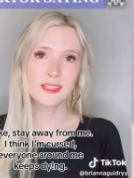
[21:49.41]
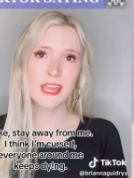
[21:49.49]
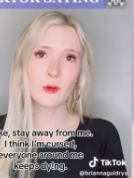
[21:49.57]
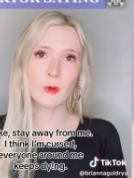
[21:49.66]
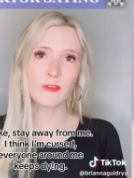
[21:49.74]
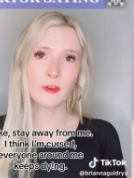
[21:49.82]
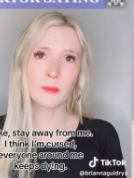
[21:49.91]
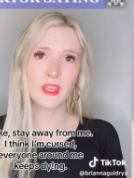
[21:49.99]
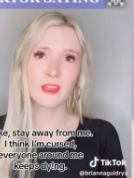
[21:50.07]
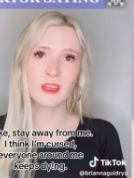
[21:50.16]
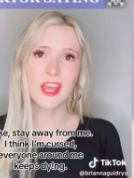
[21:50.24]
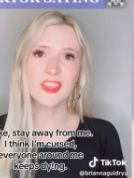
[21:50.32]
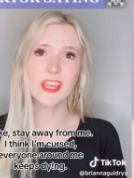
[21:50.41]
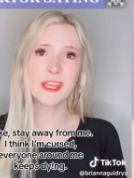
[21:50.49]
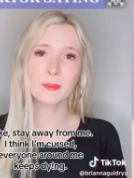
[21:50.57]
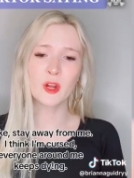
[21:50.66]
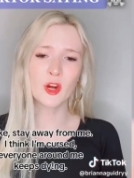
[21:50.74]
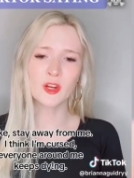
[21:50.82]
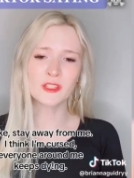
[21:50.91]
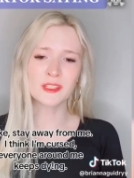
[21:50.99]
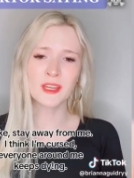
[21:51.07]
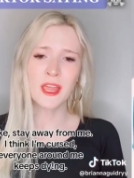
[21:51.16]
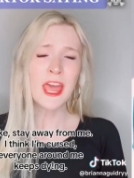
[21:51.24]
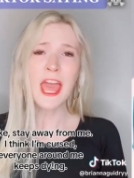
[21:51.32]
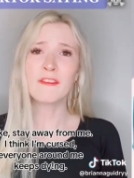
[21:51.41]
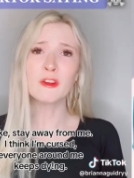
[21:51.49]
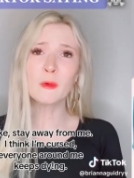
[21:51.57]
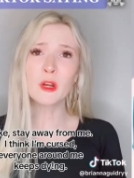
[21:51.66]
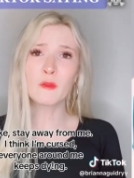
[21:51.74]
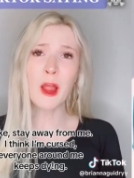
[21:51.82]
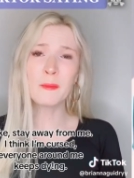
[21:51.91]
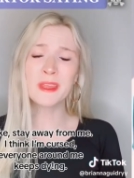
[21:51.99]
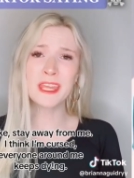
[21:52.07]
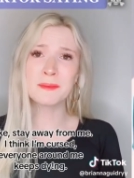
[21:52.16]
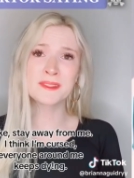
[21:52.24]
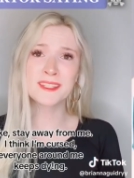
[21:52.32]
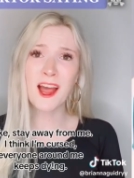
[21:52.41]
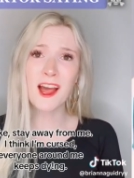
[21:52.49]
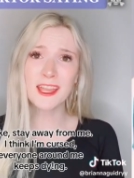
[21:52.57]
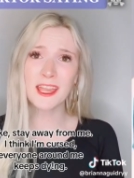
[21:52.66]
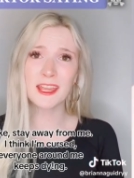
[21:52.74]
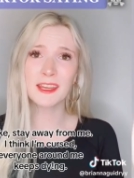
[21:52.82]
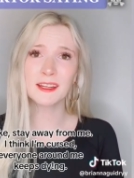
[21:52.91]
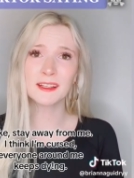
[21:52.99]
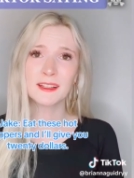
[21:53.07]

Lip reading: stay away from me. I think I'm cursed. Everyone around me keeps dying.